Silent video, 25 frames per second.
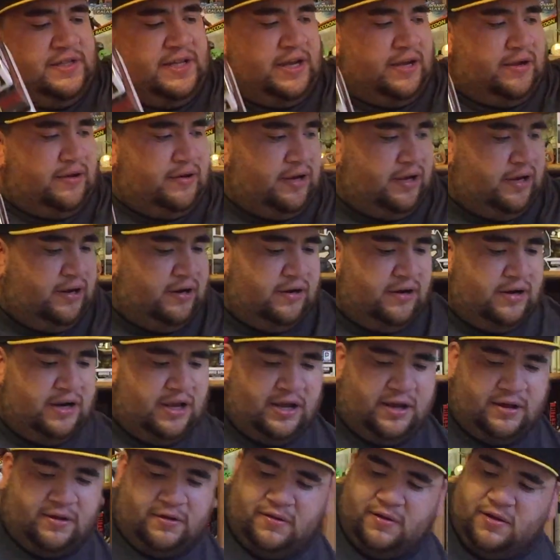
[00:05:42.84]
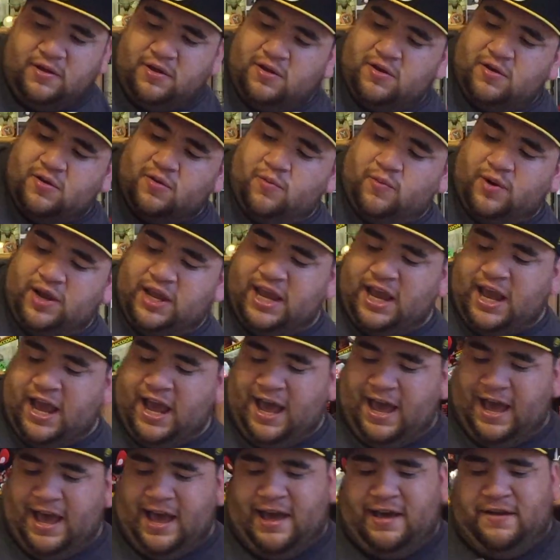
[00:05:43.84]
down here now, we
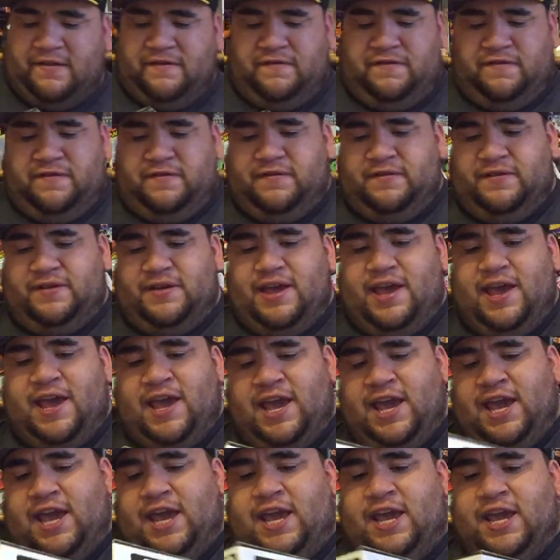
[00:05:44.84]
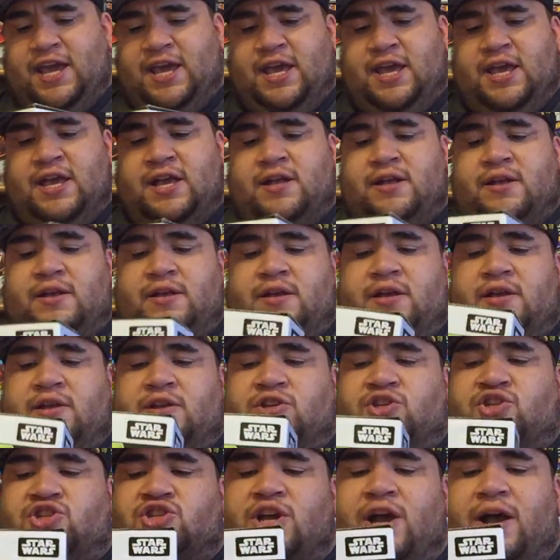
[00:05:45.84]
have a
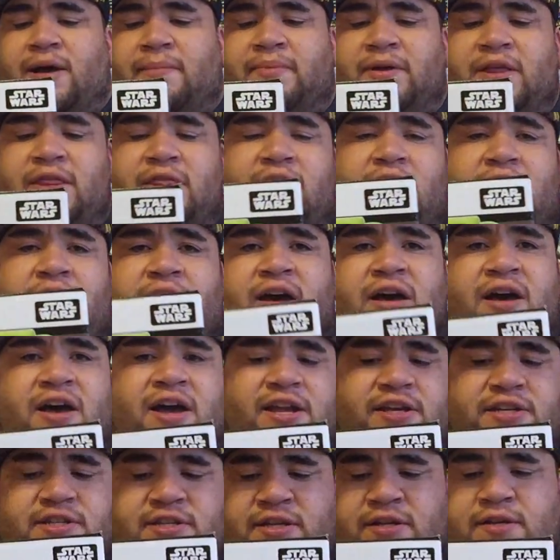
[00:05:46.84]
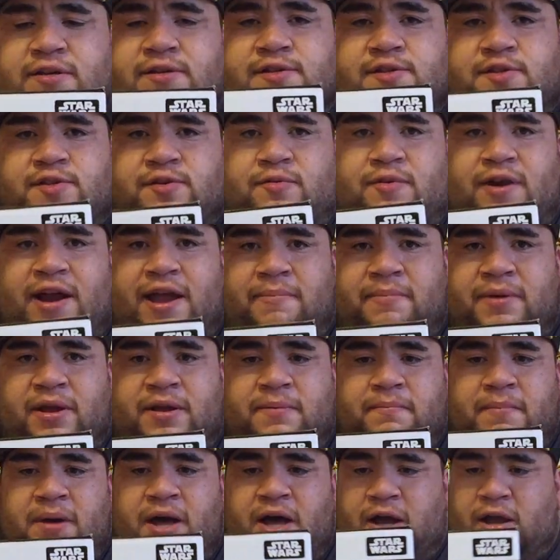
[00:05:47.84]
Jabba the Hutt ceramic
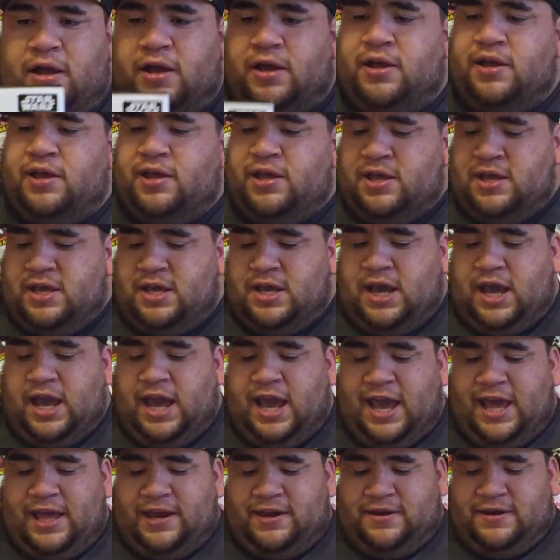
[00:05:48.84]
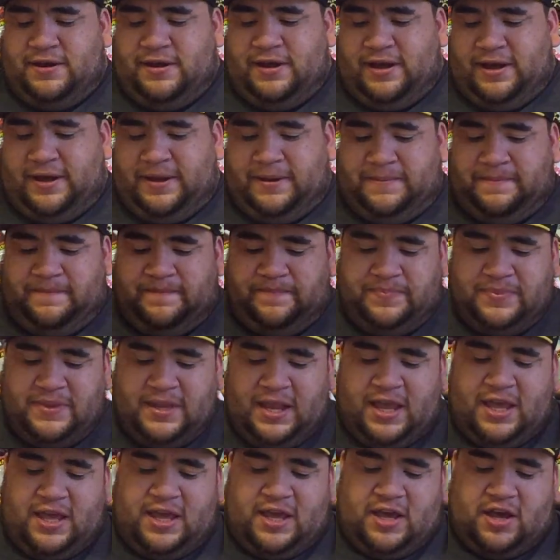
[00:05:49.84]
mug. And
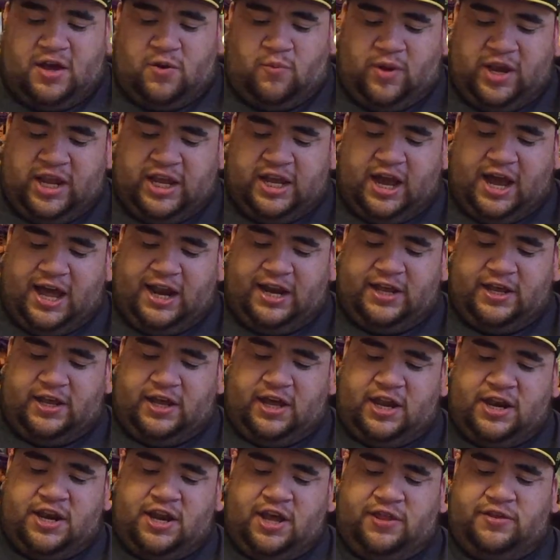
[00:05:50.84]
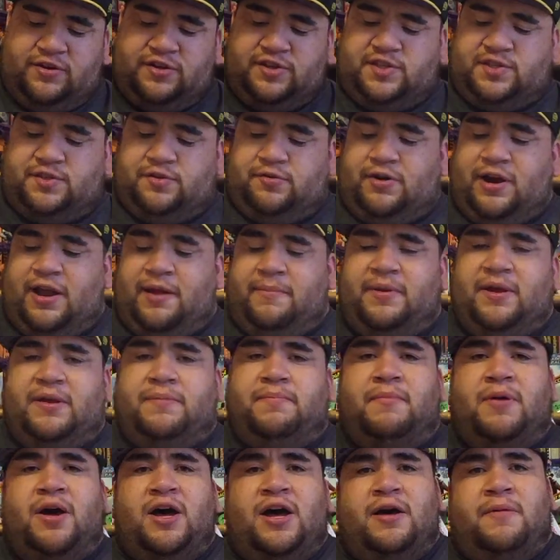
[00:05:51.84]
we got another ceramic
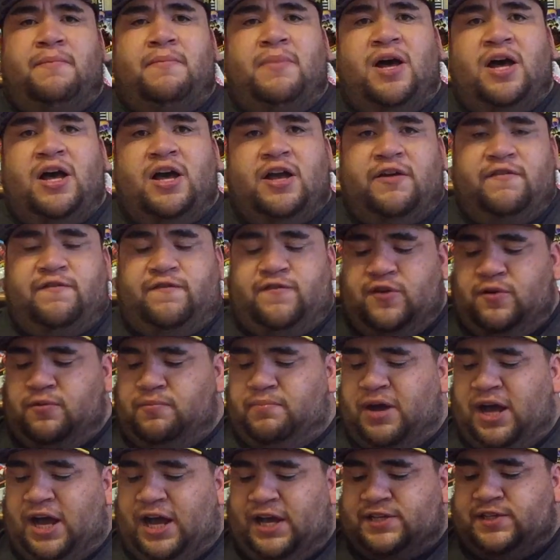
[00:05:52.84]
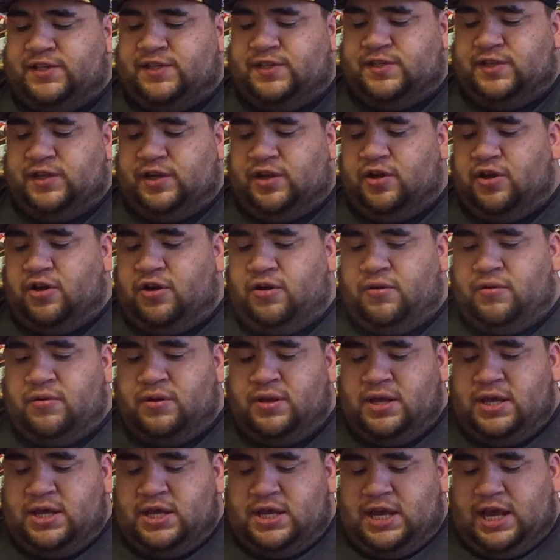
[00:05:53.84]
mug a few boxes ago,
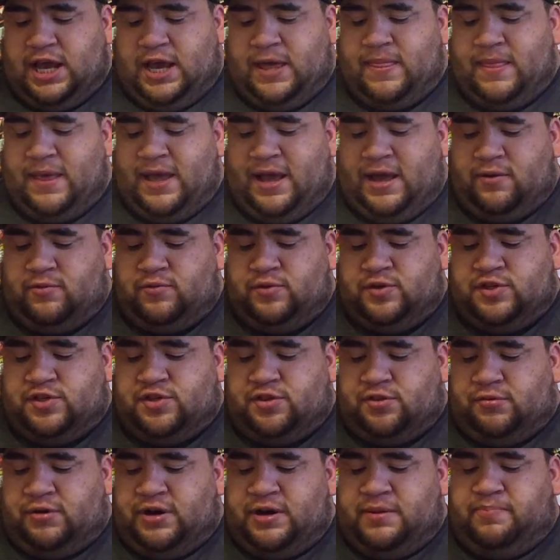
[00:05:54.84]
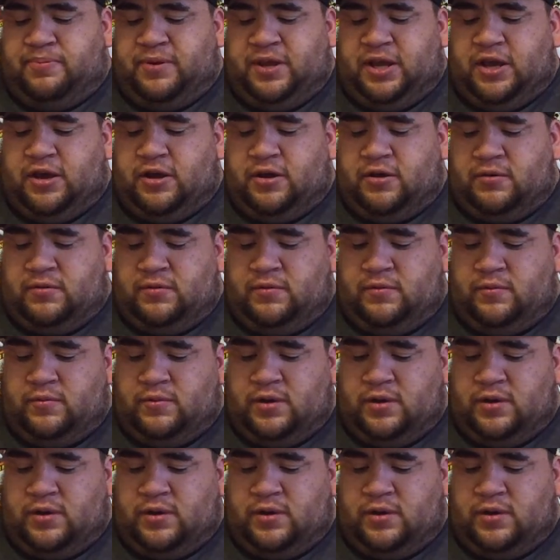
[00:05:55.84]
and that was 3PO